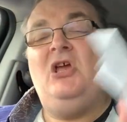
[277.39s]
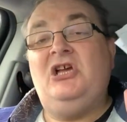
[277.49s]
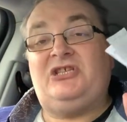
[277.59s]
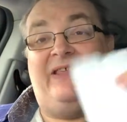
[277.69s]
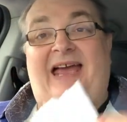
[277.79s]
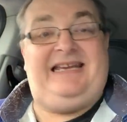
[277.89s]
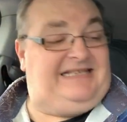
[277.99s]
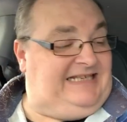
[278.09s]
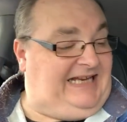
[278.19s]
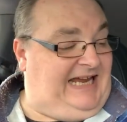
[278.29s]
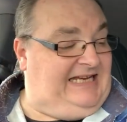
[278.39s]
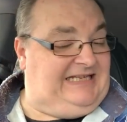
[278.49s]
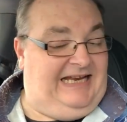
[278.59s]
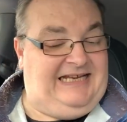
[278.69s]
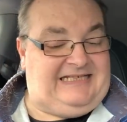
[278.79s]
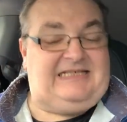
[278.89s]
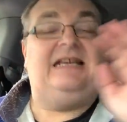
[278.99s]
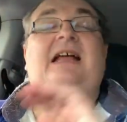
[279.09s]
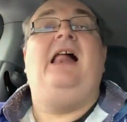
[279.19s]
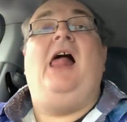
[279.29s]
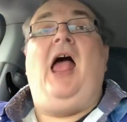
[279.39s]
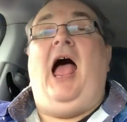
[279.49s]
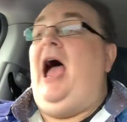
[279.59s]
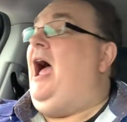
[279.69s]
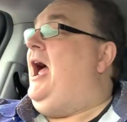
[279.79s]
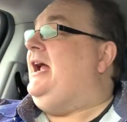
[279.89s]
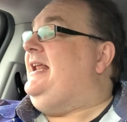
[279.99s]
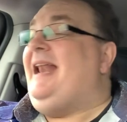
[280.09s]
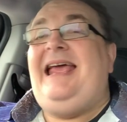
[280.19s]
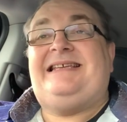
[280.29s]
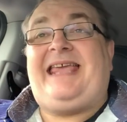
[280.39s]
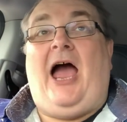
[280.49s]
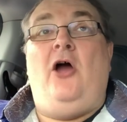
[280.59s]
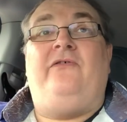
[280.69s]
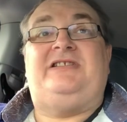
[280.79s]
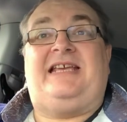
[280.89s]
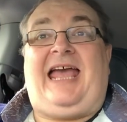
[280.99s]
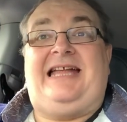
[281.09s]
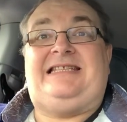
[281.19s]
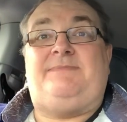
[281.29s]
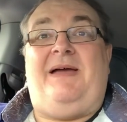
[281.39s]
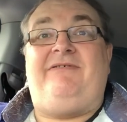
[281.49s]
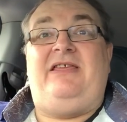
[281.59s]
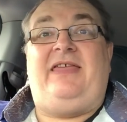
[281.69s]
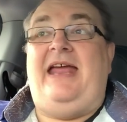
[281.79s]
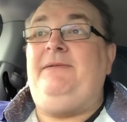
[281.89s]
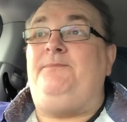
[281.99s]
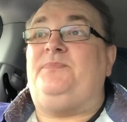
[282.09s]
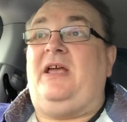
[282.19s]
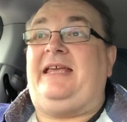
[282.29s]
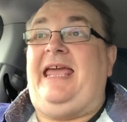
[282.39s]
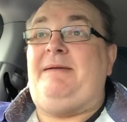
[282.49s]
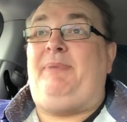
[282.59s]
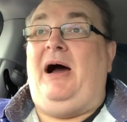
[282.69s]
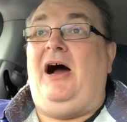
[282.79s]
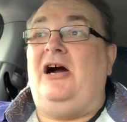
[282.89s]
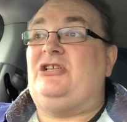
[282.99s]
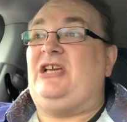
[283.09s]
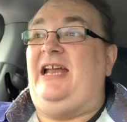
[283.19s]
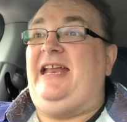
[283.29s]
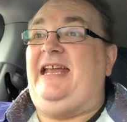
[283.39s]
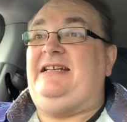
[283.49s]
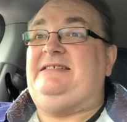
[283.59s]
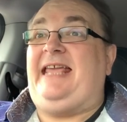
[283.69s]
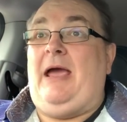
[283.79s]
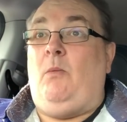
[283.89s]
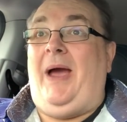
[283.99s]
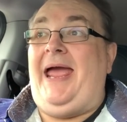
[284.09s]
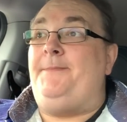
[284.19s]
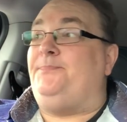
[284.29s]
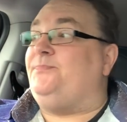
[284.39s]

So that is today's list. Let's get over to Canterbury then and get parked and then get wet.